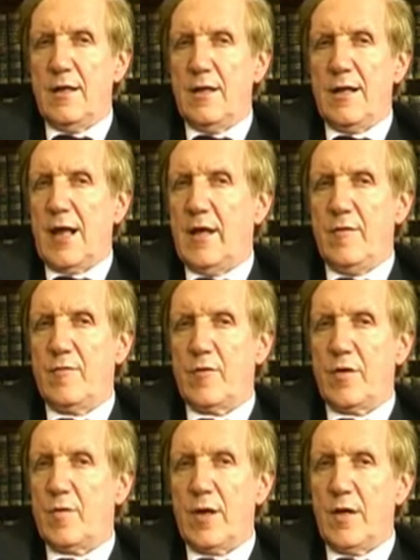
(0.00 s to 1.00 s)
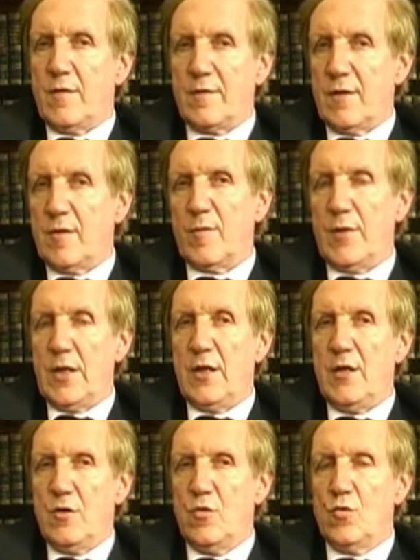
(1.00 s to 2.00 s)
life requires a
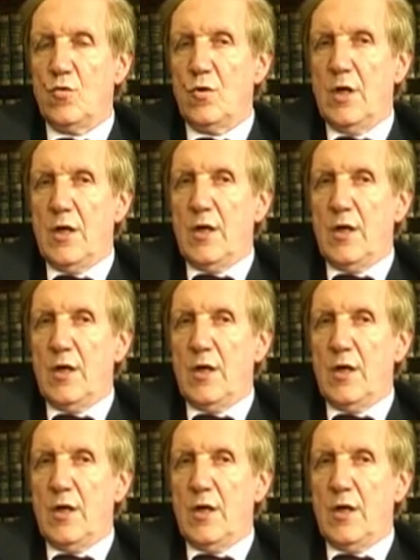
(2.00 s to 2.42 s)
completely new